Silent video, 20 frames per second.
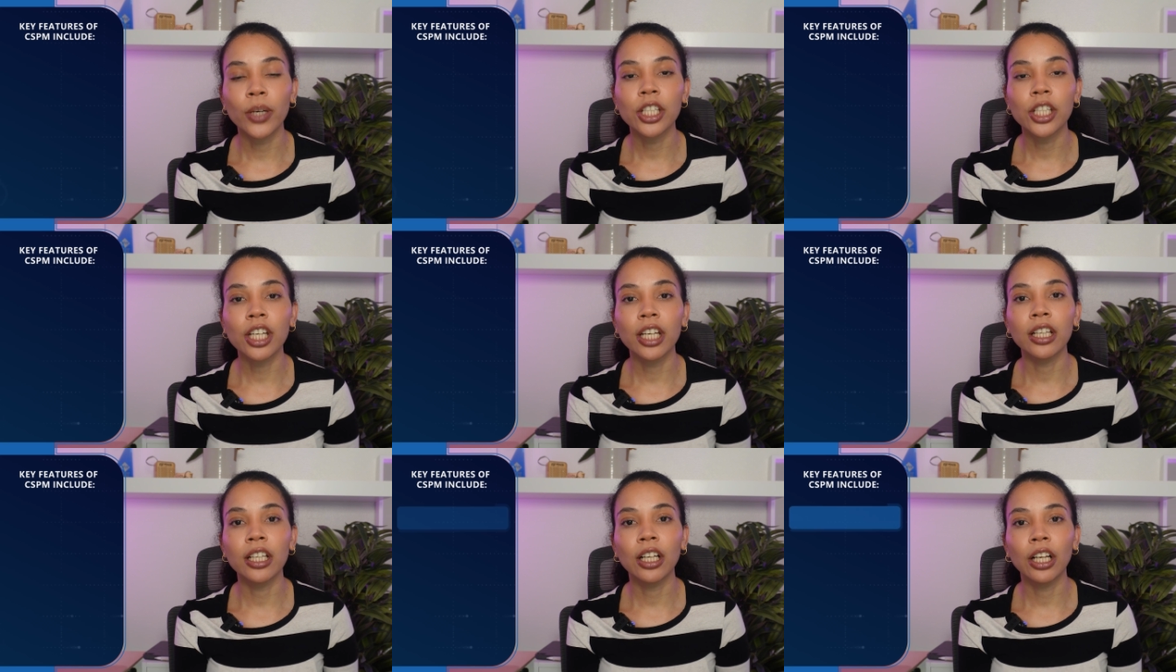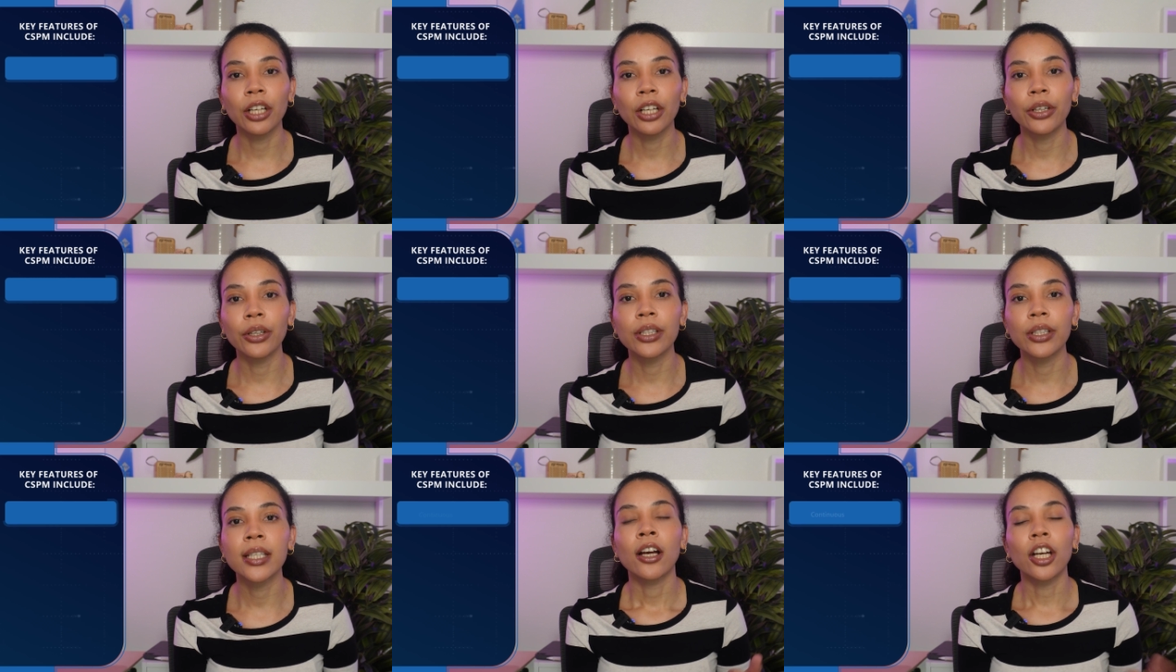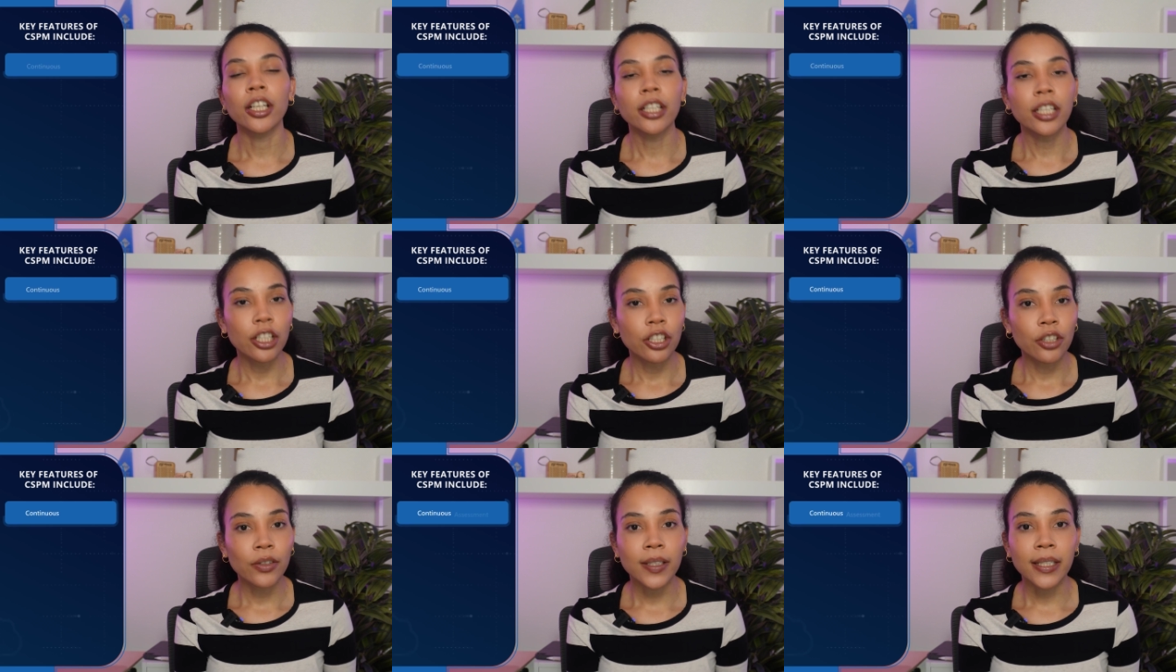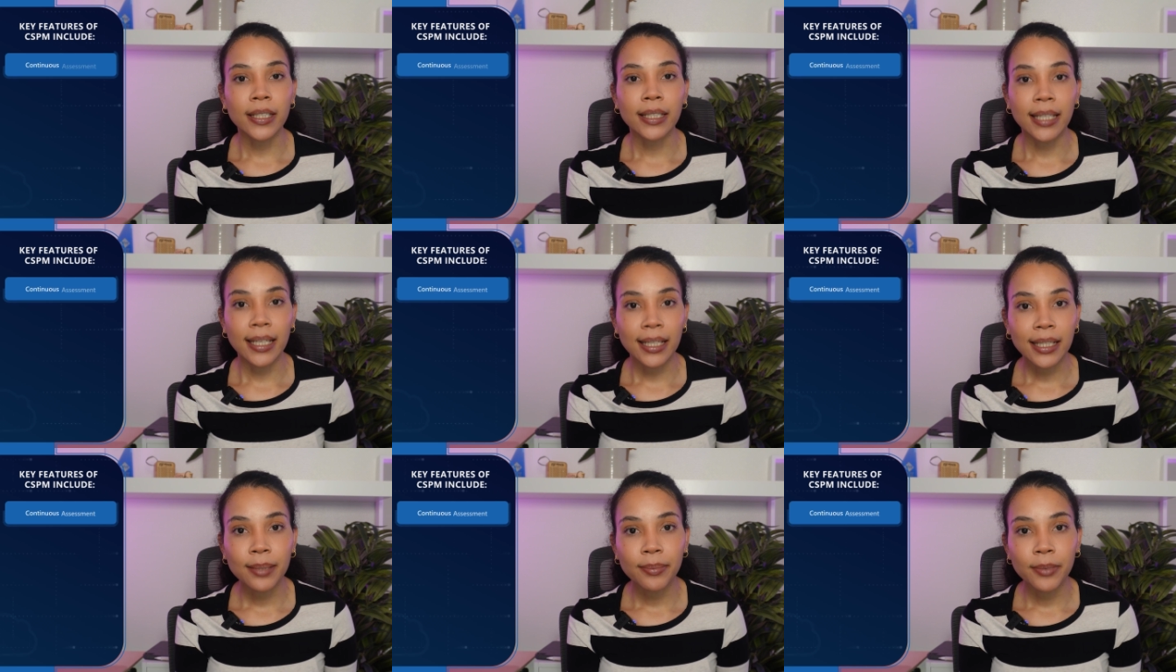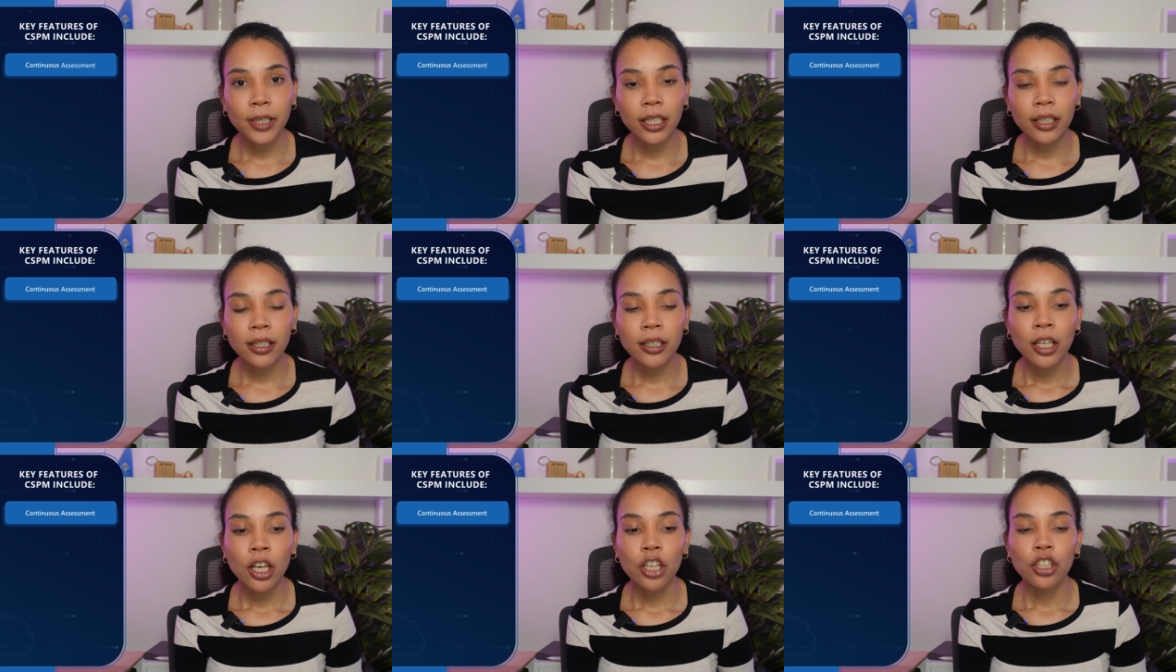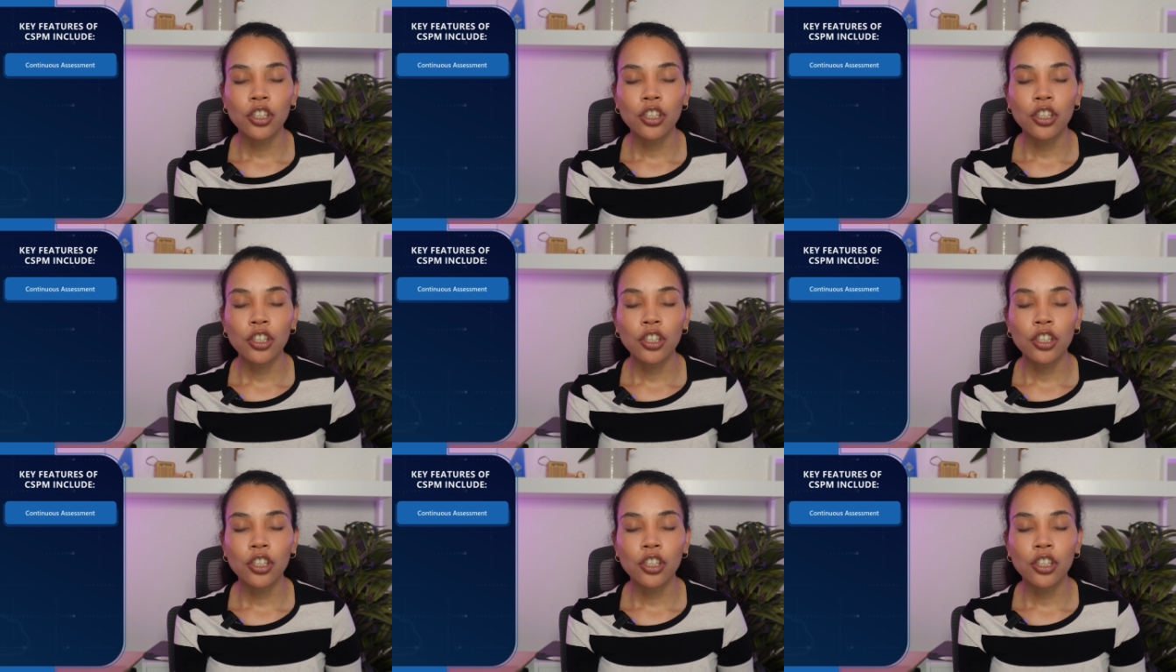which includes continuous assessment.